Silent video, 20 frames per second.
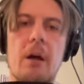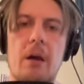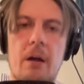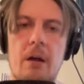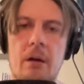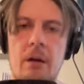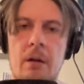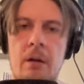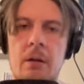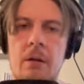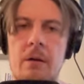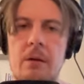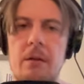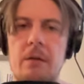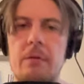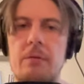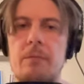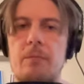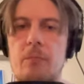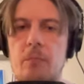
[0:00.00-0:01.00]
uh,
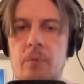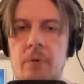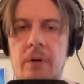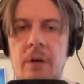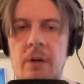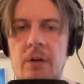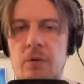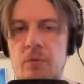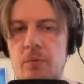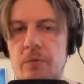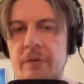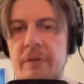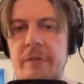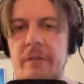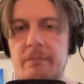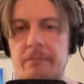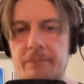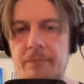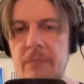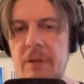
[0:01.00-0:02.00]
we are
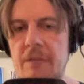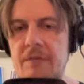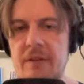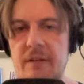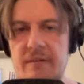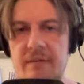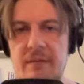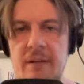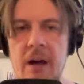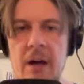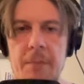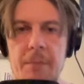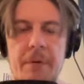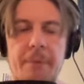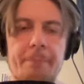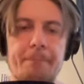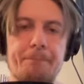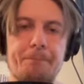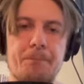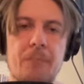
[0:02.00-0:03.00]
using this type
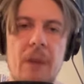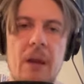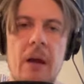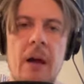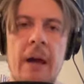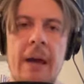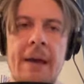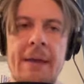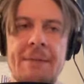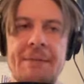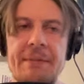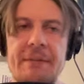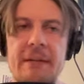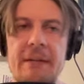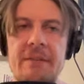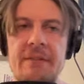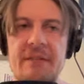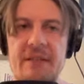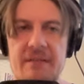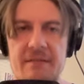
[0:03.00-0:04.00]
and
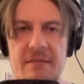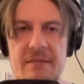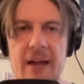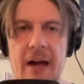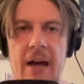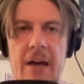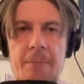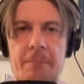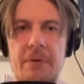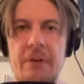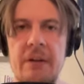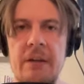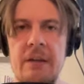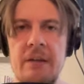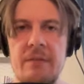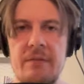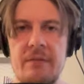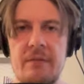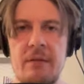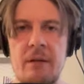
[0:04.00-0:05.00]
this type
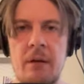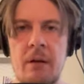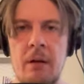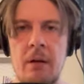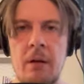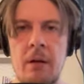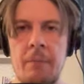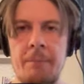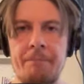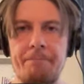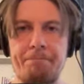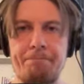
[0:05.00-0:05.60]
is uh,